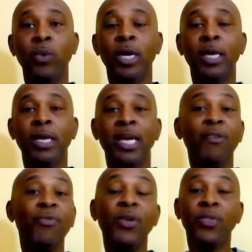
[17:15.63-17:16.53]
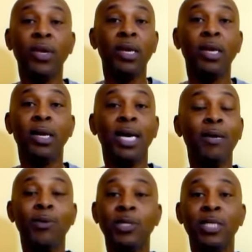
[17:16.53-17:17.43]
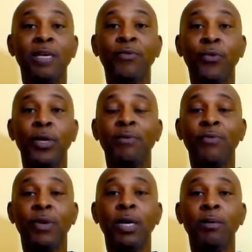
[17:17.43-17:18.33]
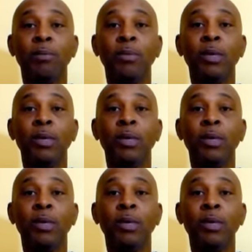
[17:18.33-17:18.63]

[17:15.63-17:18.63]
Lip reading: when everything I was suffering from